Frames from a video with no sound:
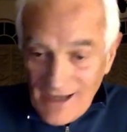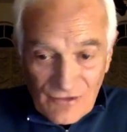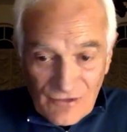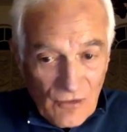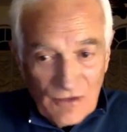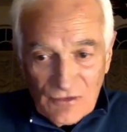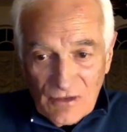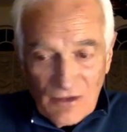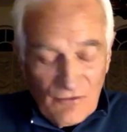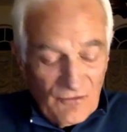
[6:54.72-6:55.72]
that
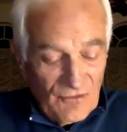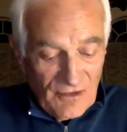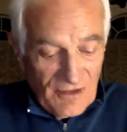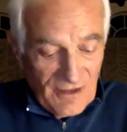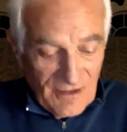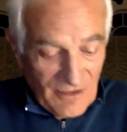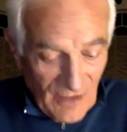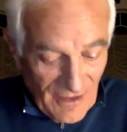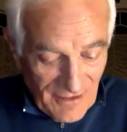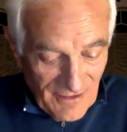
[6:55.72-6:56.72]
certainly is going to,
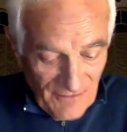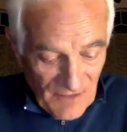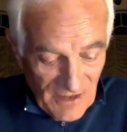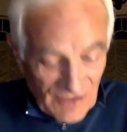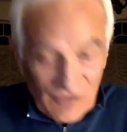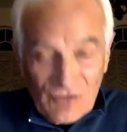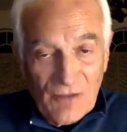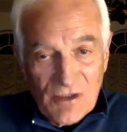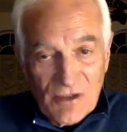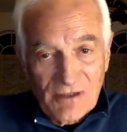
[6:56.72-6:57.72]
uh, you know, I,
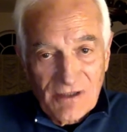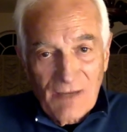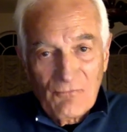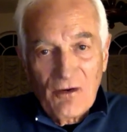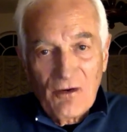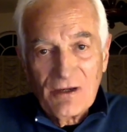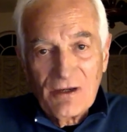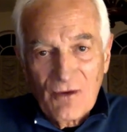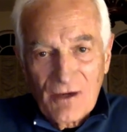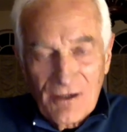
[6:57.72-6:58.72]
it's a subject that
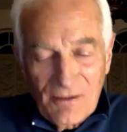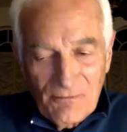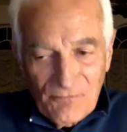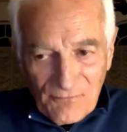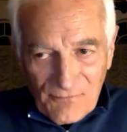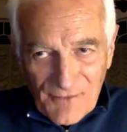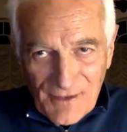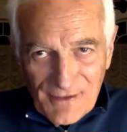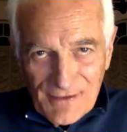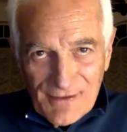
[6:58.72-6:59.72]
I'm very, very